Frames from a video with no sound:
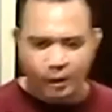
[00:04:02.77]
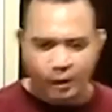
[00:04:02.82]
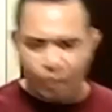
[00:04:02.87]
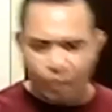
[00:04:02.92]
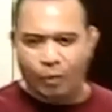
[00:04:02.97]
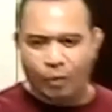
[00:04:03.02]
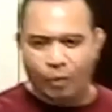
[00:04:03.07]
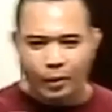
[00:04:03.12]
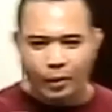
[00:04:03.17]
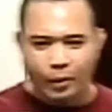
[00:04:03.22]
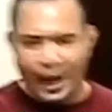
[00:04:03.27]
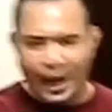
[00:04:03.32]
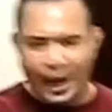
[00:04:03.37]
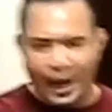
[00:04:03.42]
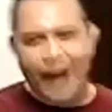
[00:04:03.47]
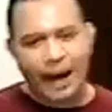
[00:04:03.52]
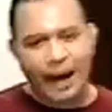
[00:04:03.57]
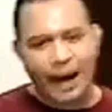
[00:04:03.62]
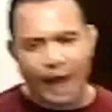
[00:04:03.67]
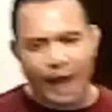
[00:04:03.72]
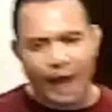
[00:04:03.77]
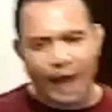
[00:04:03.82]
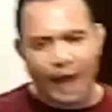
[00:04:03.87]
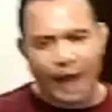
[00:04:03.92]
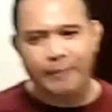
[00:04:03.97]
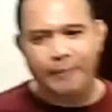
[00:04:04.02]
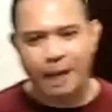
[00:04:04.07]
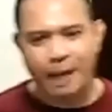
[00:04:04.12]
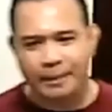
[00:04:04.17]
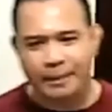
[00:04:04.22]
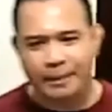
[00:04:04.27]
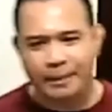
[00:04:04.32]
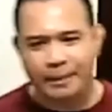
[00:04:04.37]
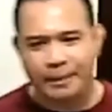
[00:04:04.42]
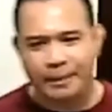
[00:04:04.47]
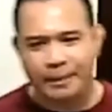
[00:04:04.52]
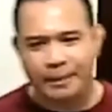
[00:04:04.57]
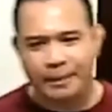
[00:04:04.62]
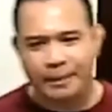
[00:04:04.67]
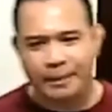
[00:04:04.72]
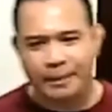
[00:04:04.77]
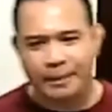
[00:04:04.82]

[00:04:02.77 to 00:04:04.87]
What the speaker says: I'm gonna answer you.